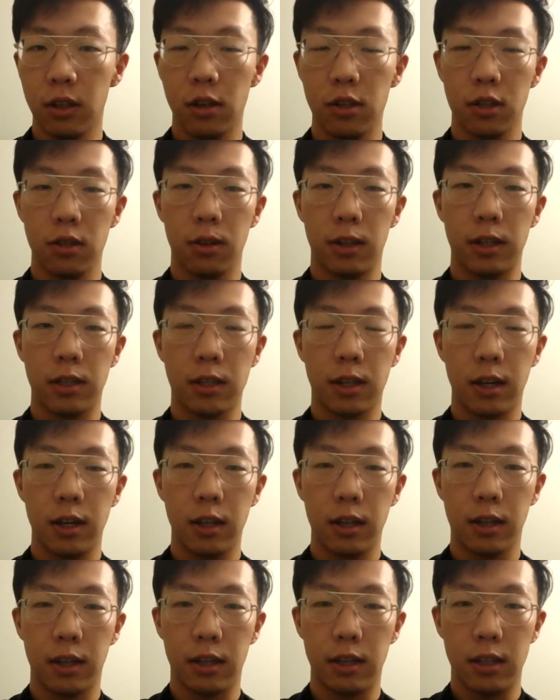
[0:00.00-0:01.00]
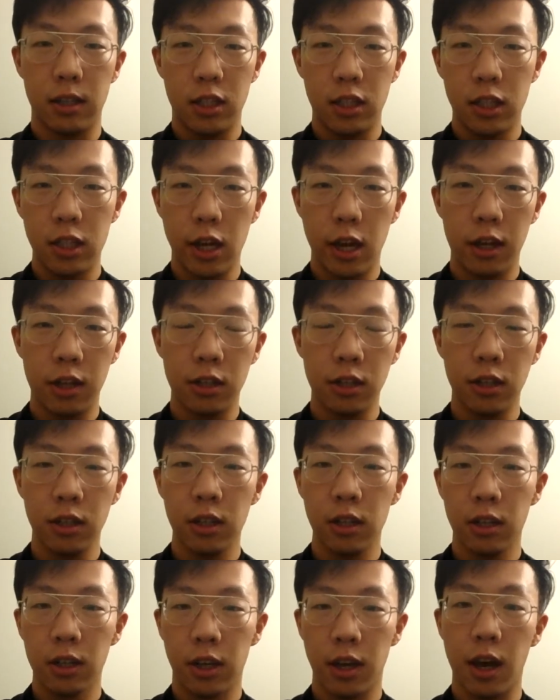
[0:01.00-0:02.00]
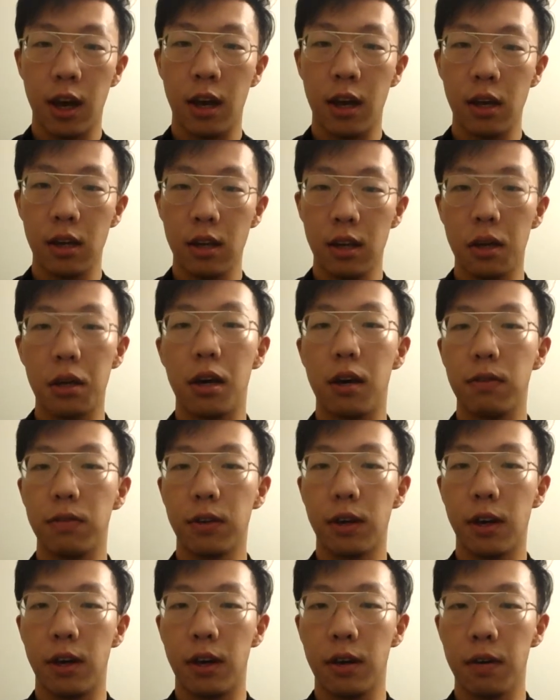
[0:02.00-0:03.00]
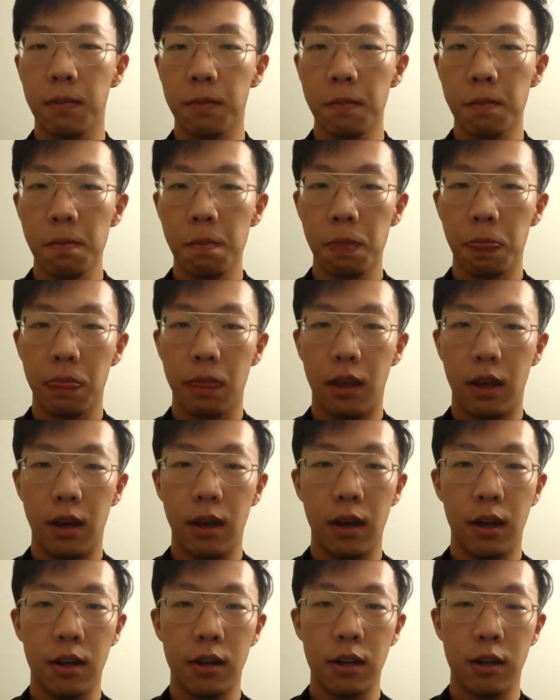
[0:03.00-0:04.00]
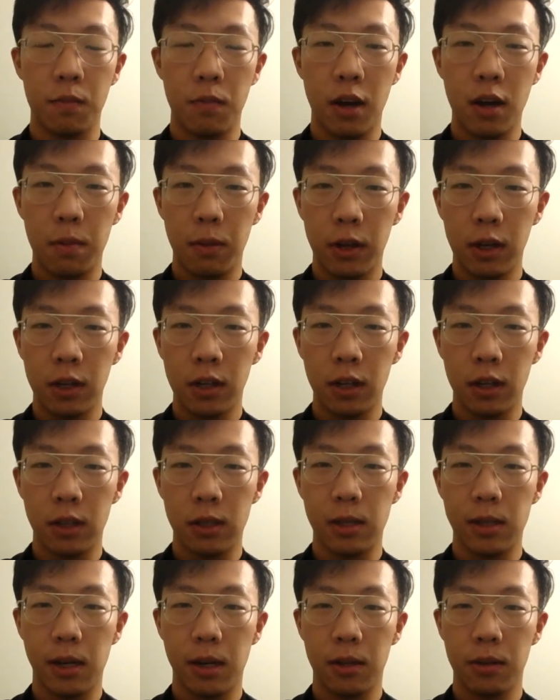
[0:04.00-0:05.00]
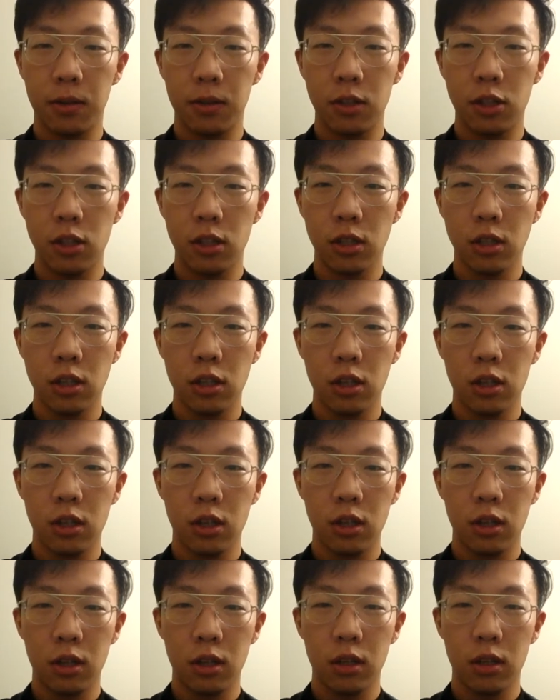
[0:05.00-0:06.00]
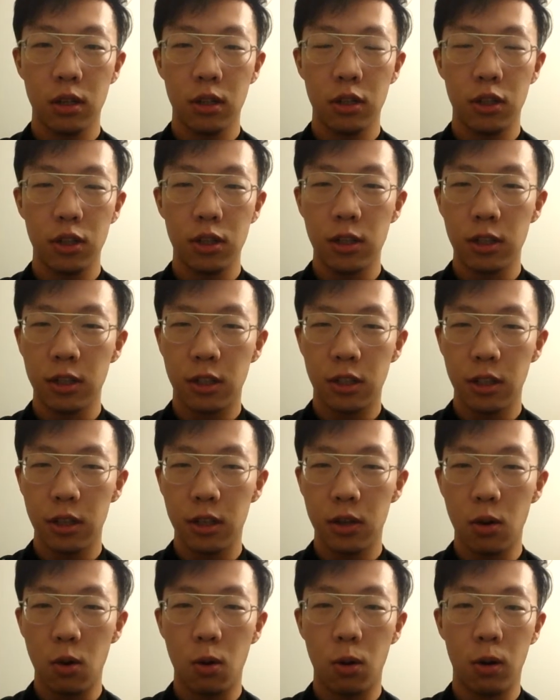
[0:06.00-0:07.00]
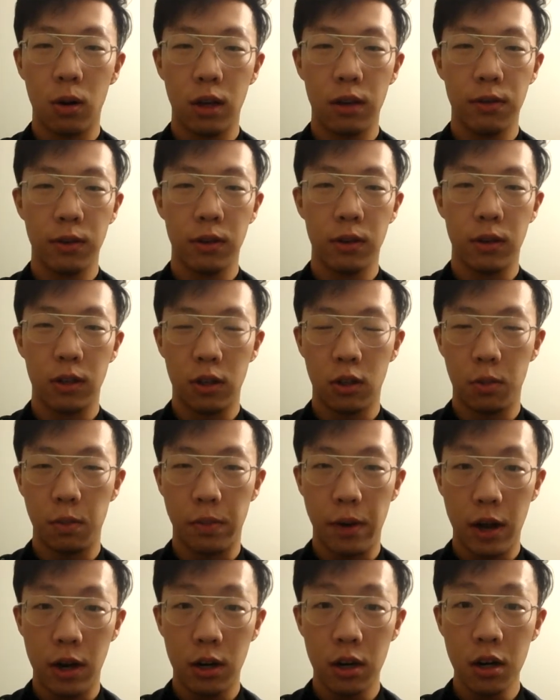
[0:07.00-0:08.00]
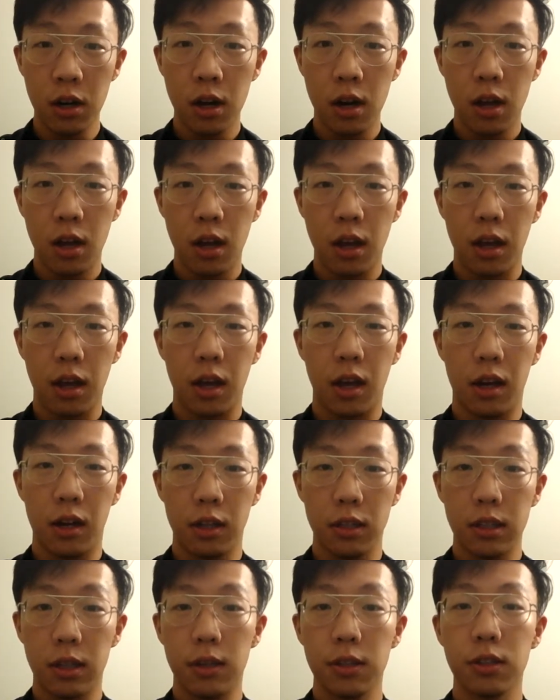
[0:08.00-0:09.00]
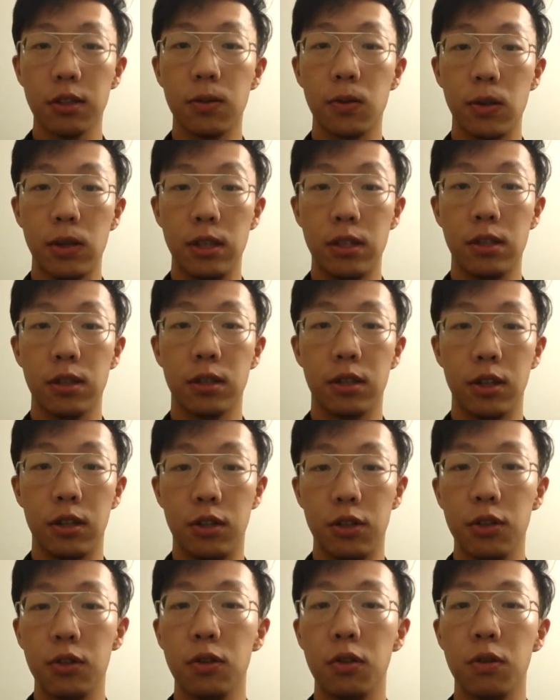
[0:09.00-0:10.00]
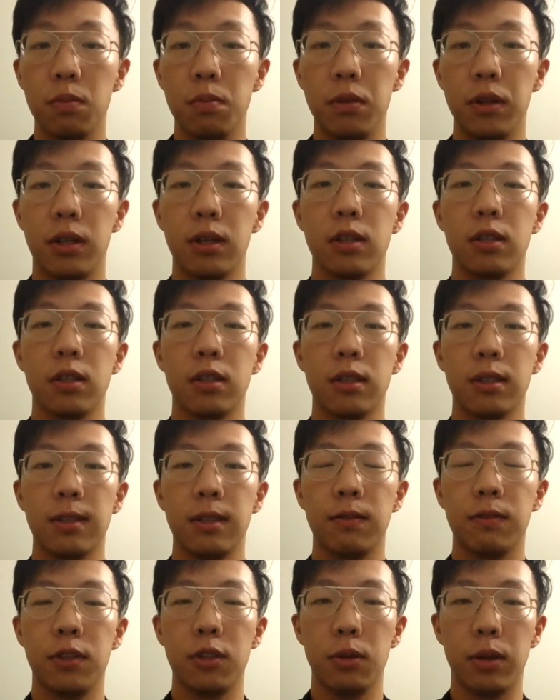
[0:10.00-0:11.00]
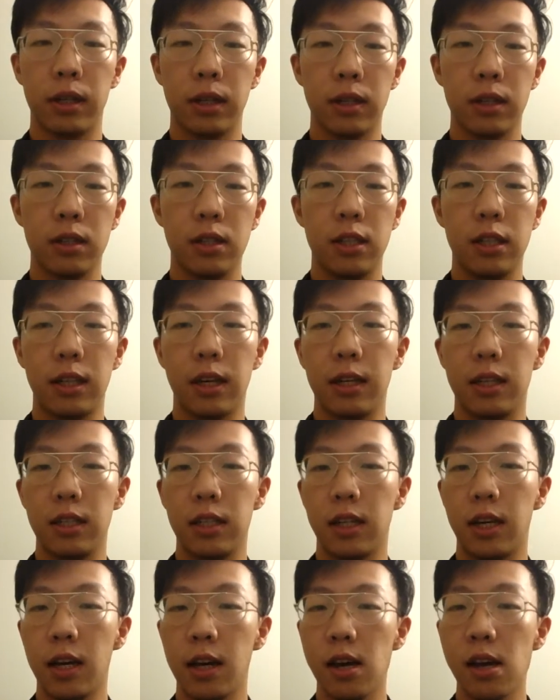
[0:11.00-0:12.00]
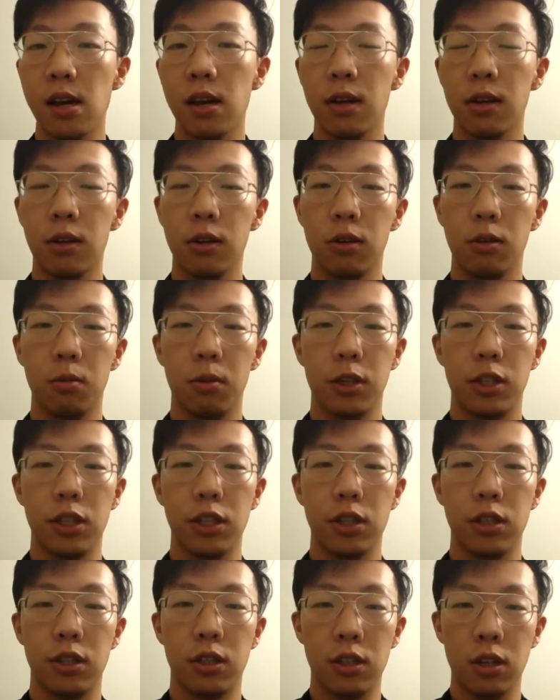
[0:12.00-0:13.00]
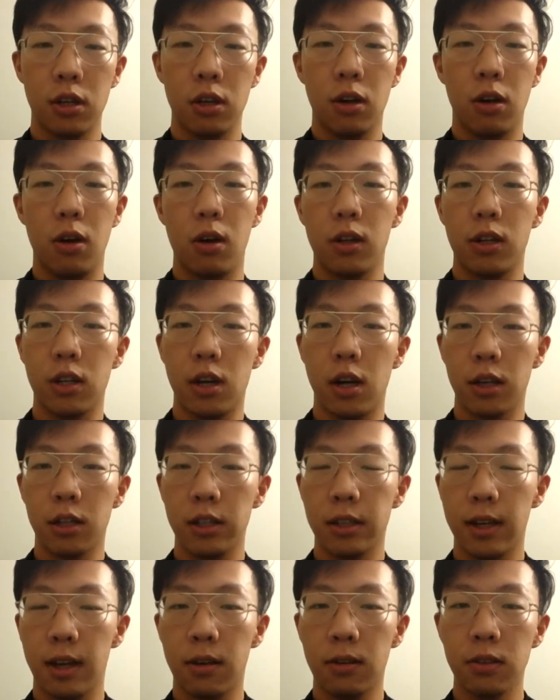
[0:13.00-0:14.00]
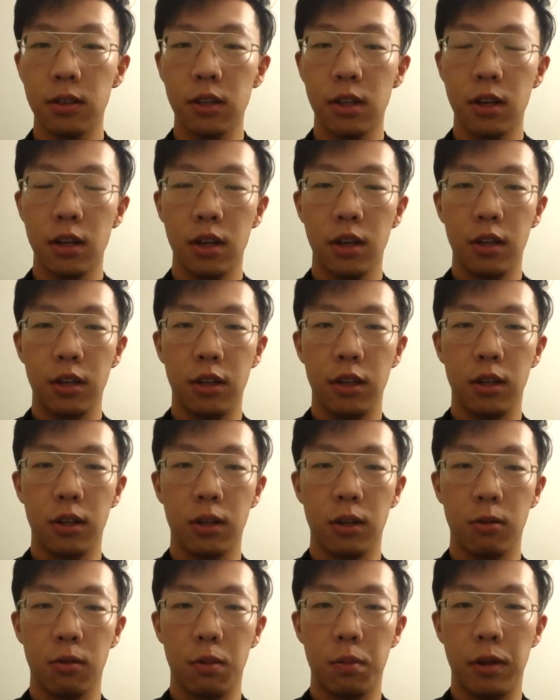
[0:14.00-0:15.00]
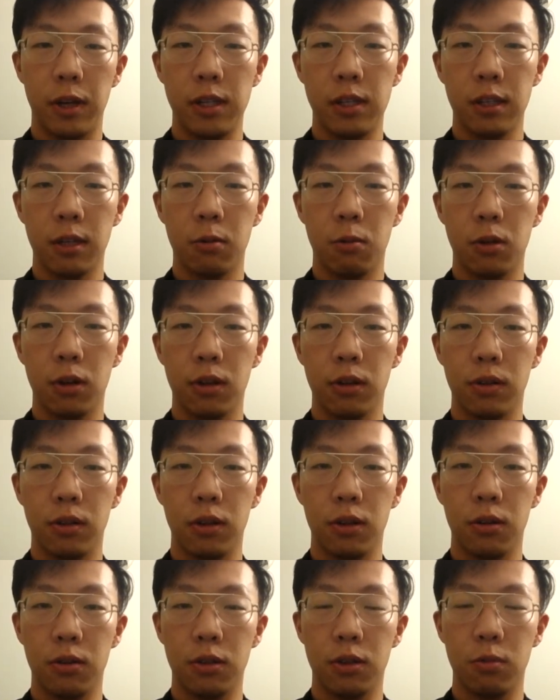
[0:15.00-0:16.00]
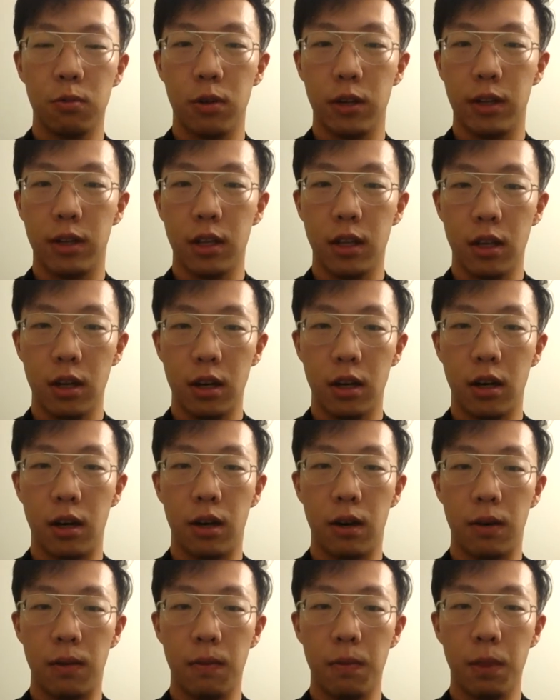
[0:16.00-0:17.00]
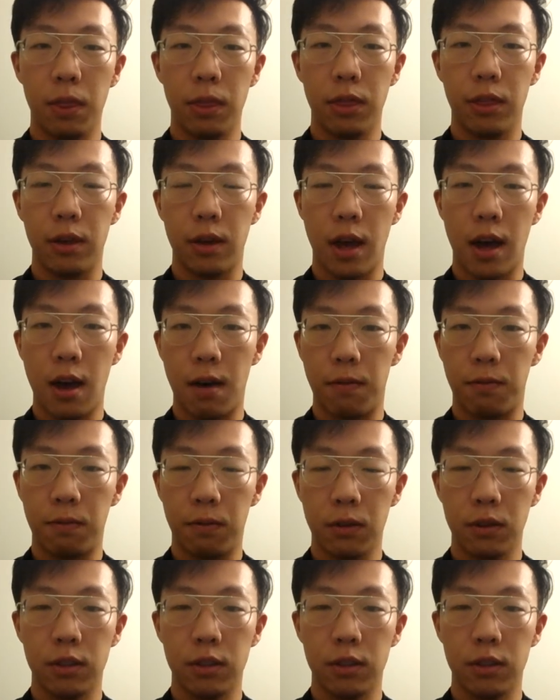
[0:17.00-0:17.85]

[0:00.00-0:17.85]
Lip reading: so that's kind of like a CHK-FK. And in my opinion, it sounds just as good or even a little better, and it's also easier to do because instead of doing TK, which is all tongue sounds, you're replacing one of those with the F.